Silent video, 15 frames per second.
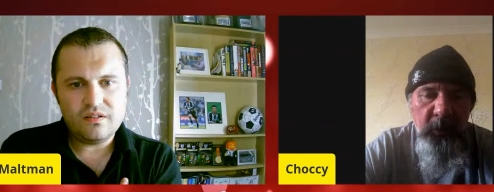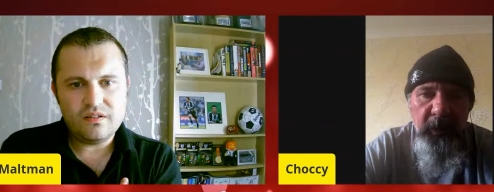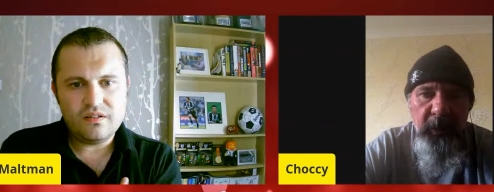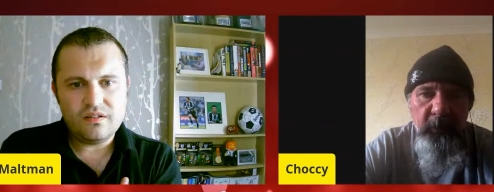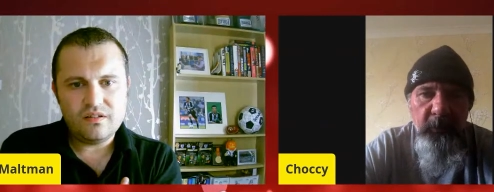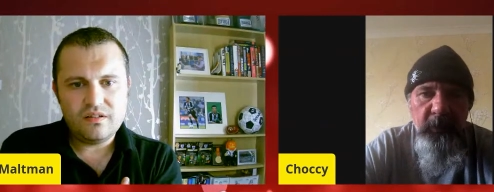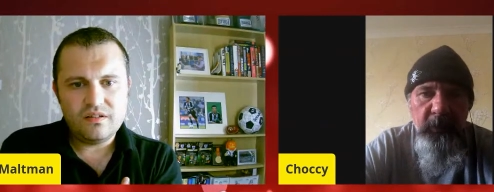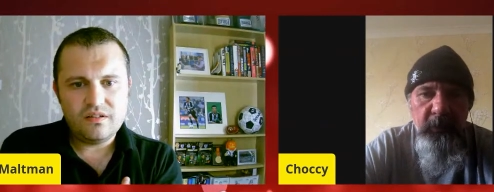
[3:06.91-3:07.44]

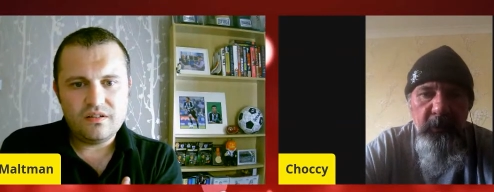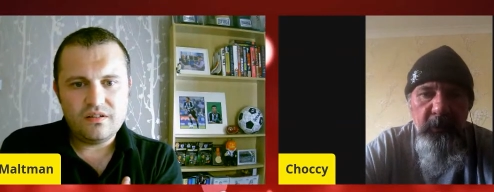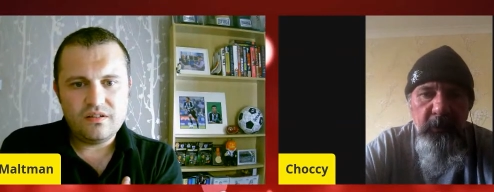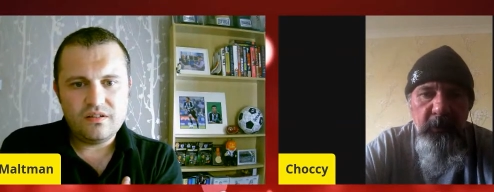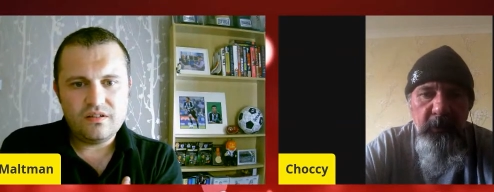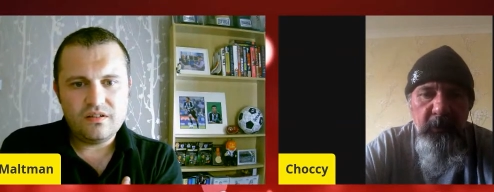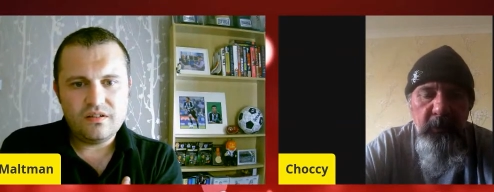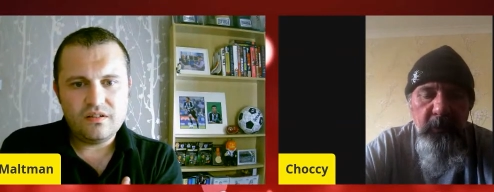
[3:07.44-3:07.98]

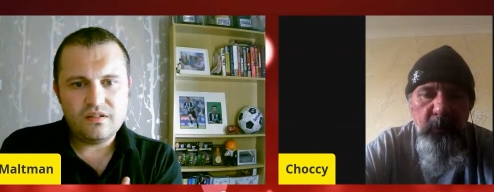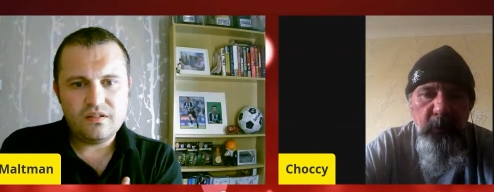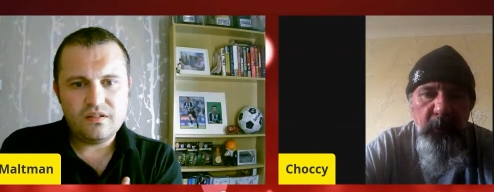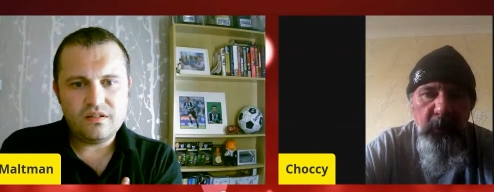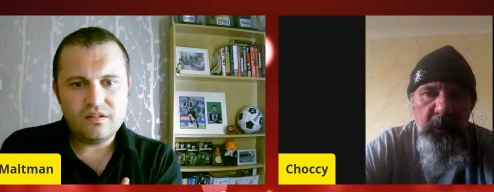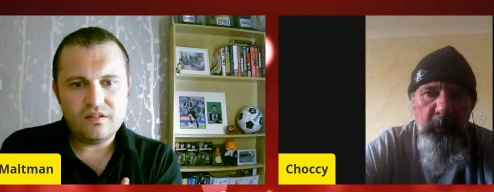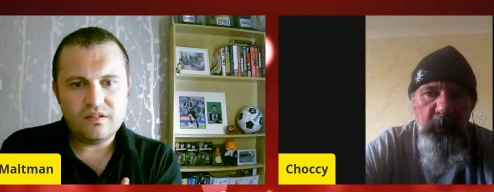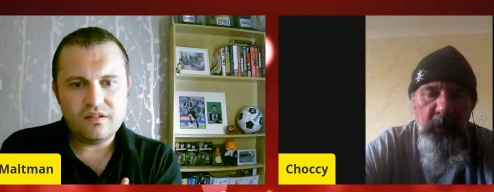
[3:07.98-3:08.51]
Speaker 1: names
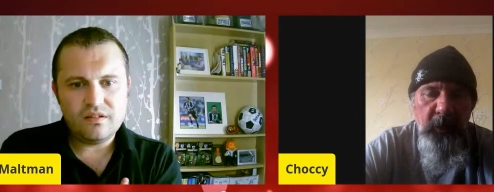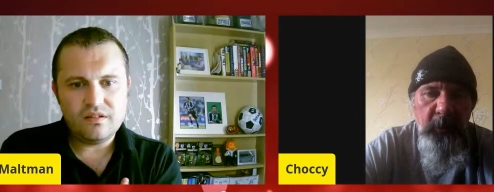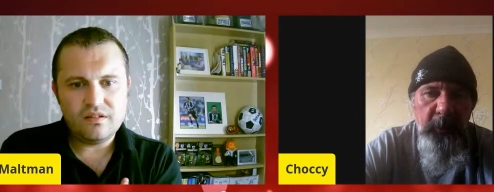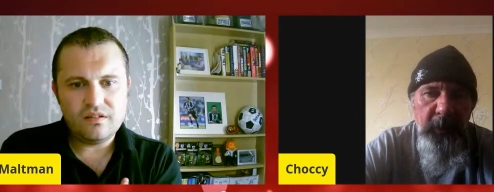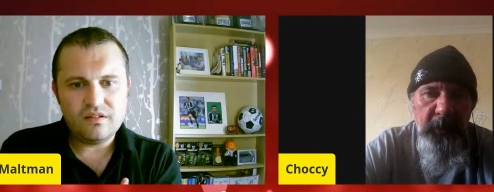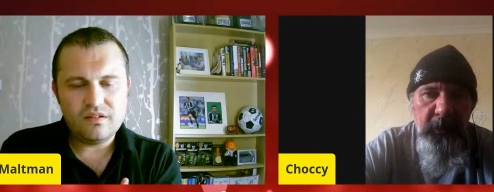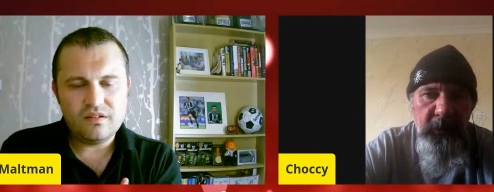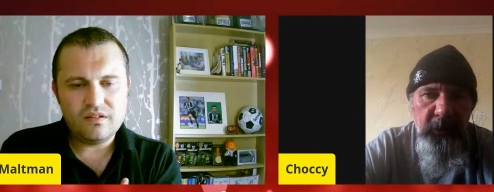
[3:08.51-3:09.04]

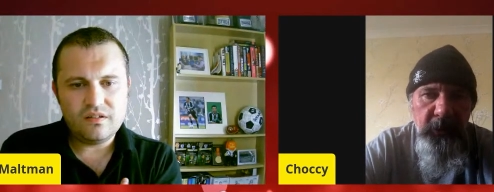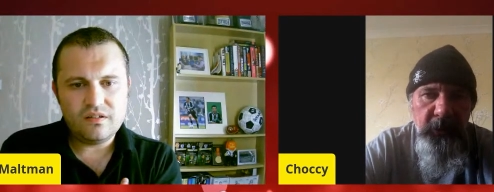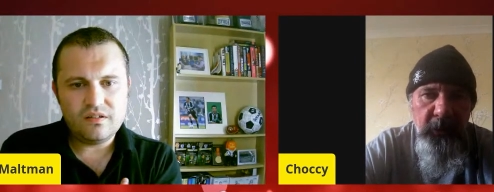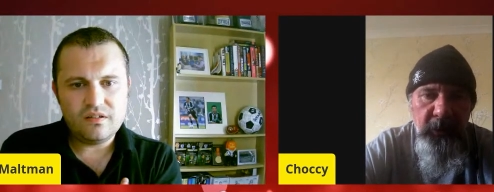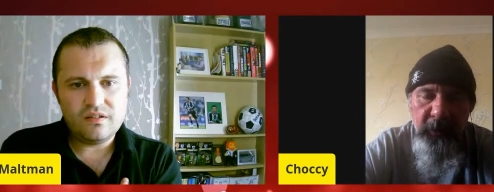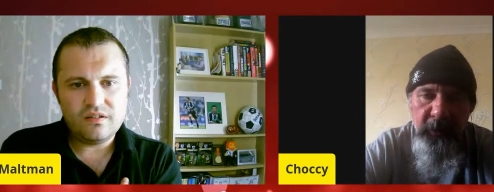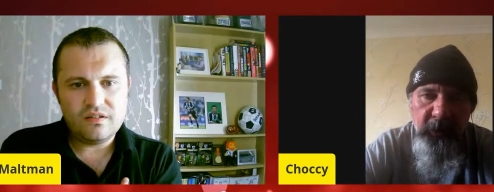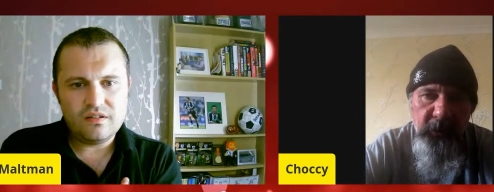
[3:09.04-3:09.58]
came onto the back of
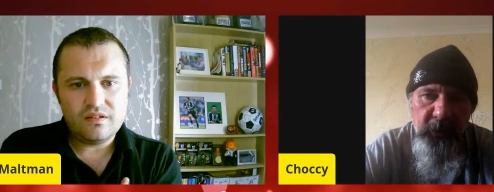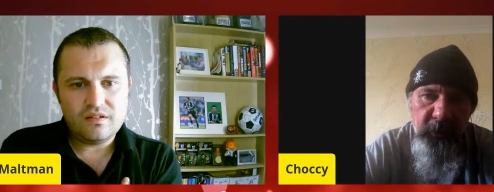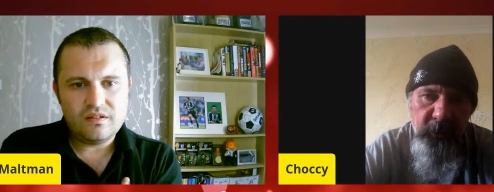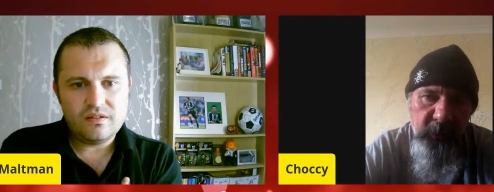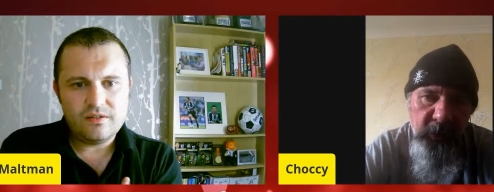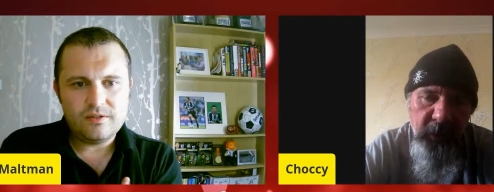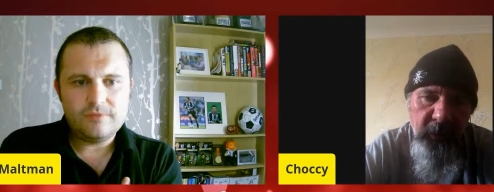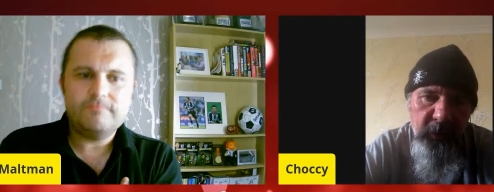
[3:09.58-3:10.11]
your shirt and the
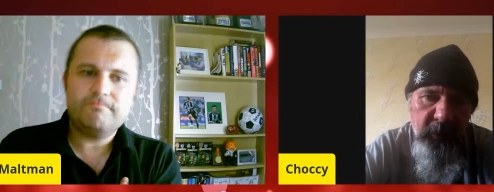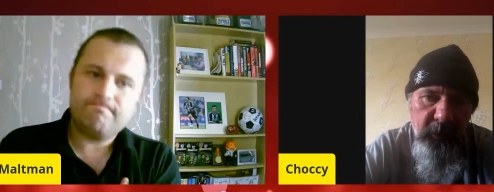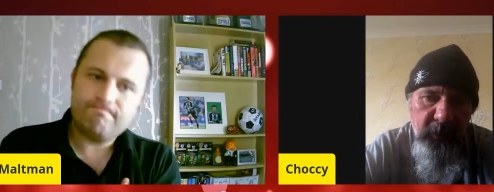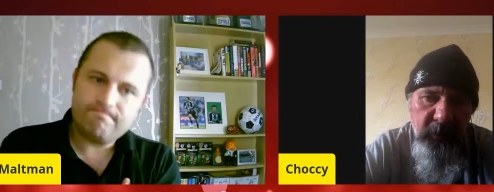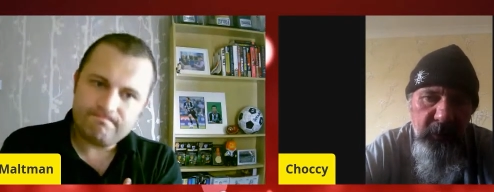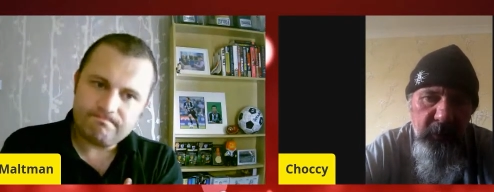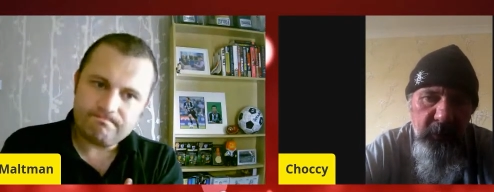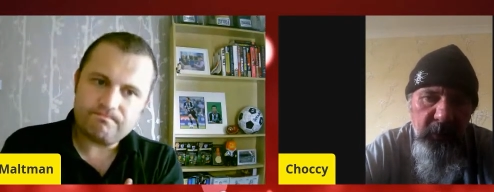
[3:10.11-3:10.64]
shirt was
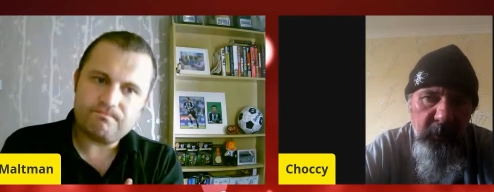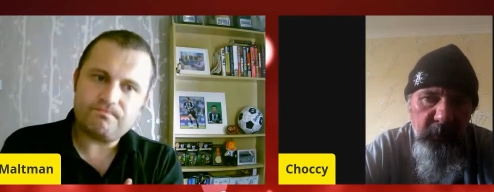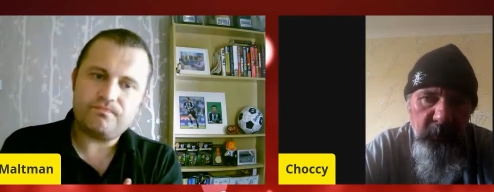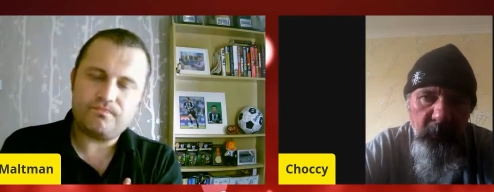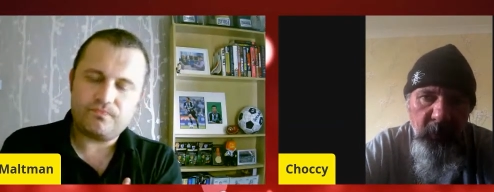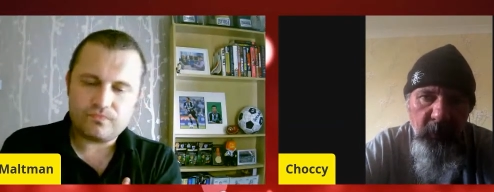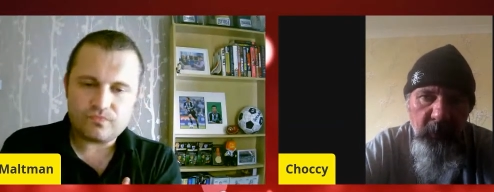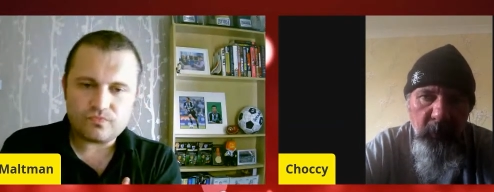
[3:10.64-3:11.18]
changing.
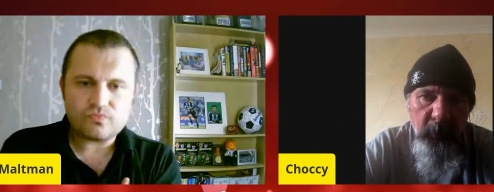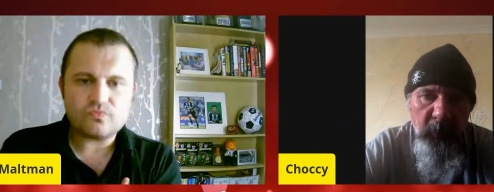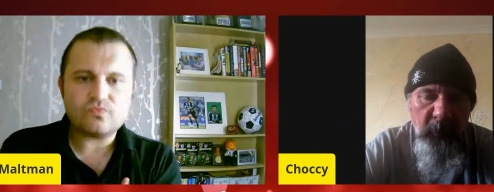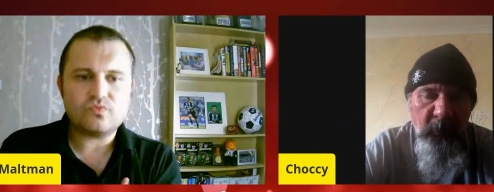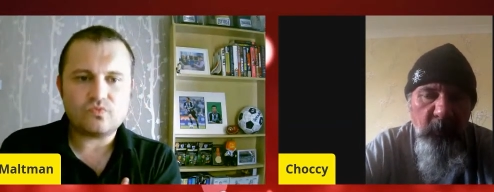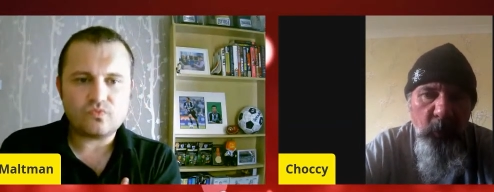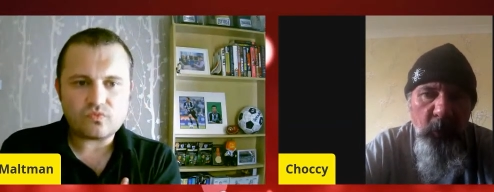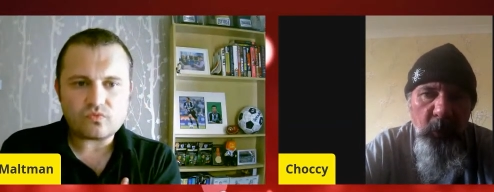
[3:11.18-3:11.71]

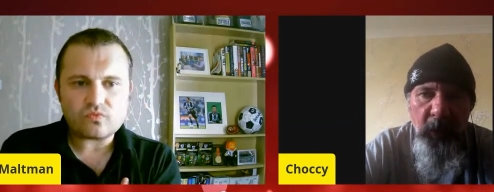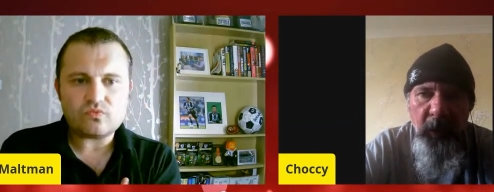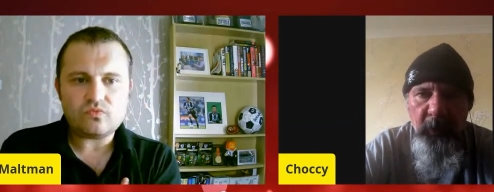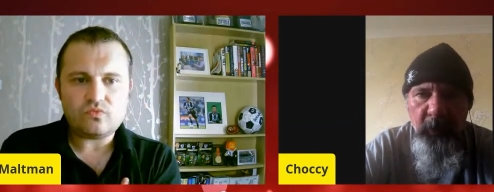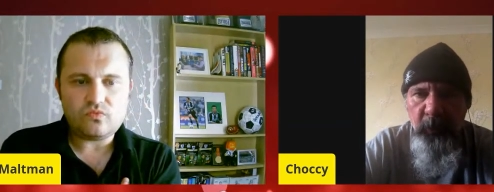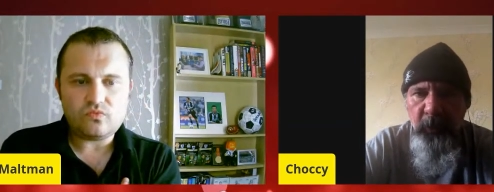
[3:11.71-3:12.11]
But before